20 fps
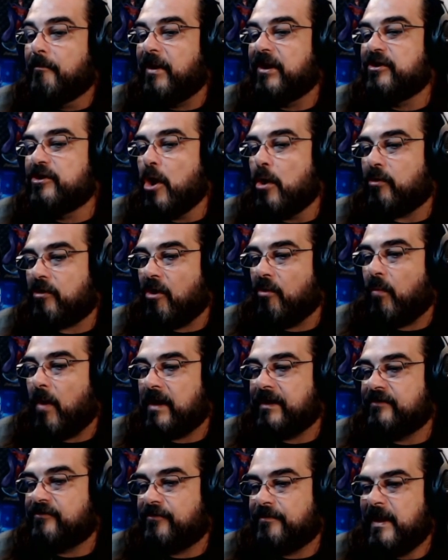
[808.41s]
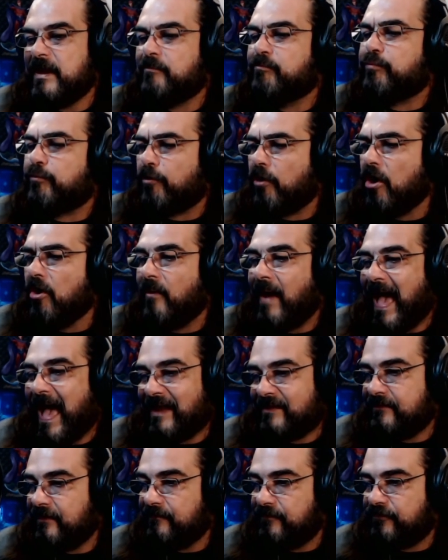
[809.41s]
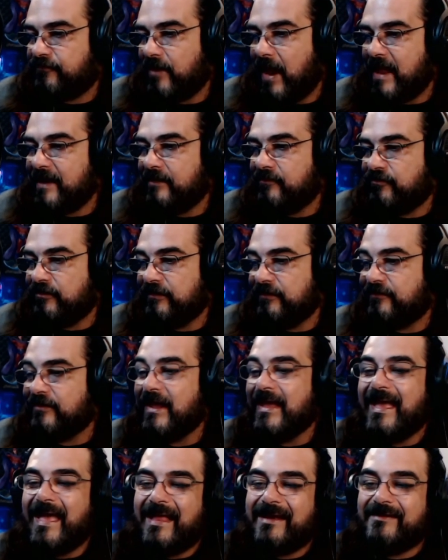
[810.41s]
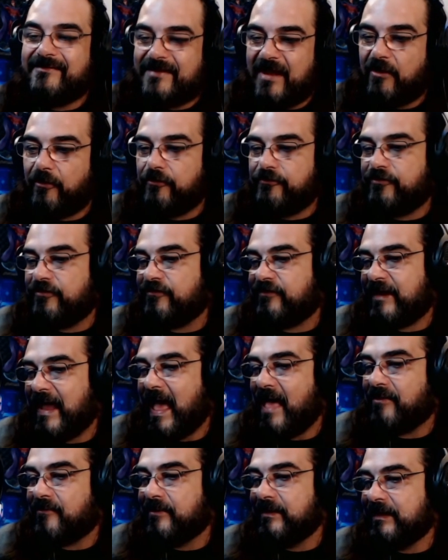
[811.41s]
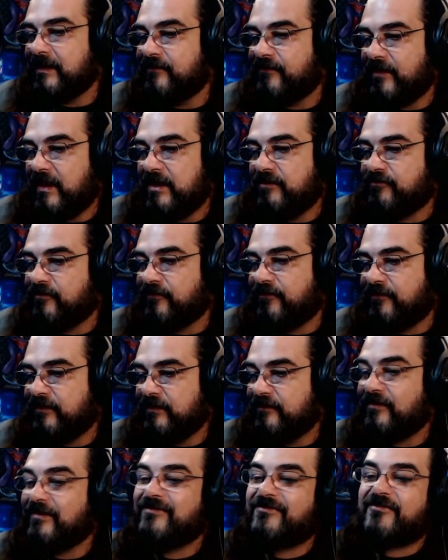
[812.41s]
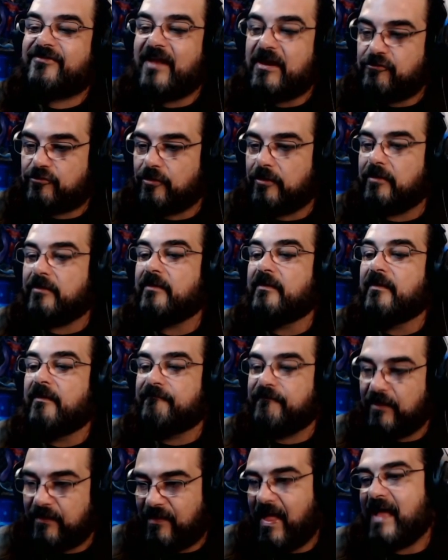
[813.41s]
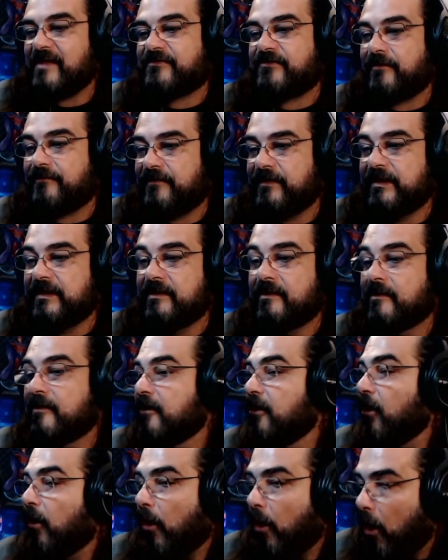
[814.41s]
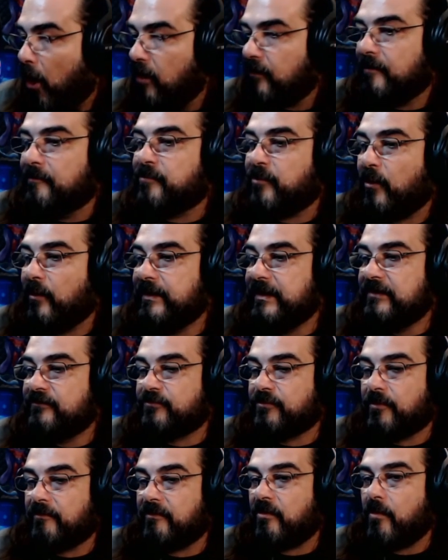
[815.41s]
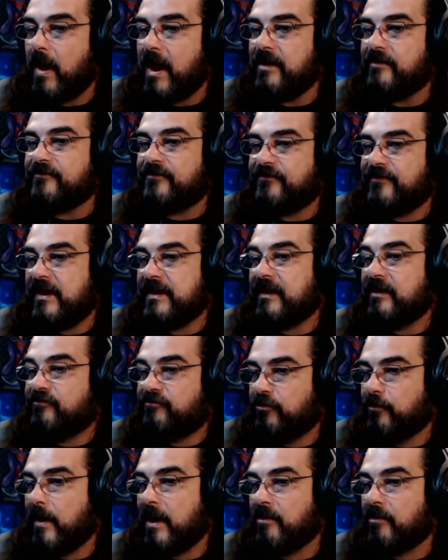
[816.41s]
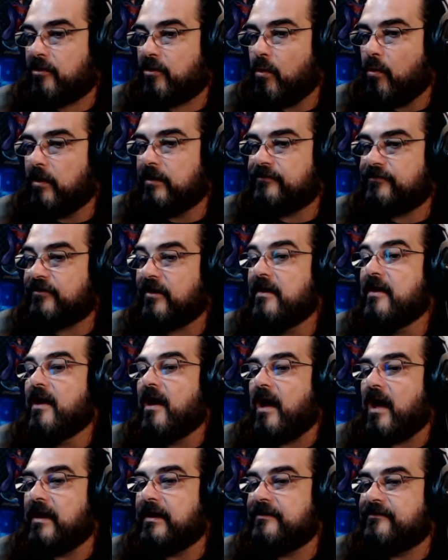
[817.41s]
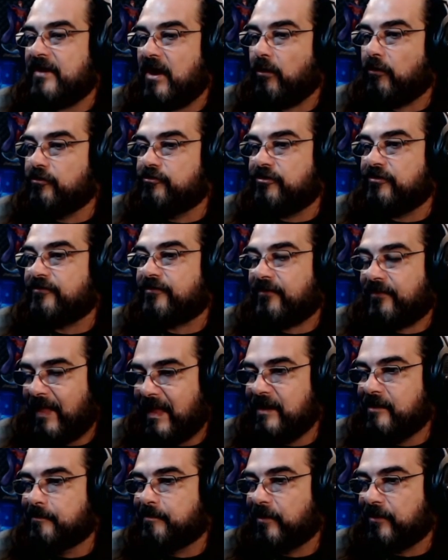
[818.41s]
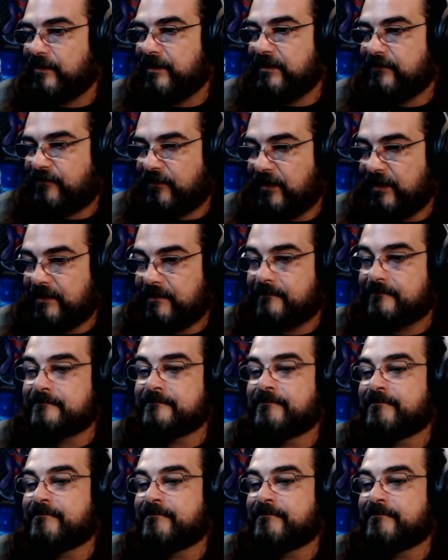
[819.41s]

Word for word: But Nocco wanted to make proactive strategies, and intelligence gathering his agency's central philosophy. All employees were required to take a two hour course on intelligence led policing.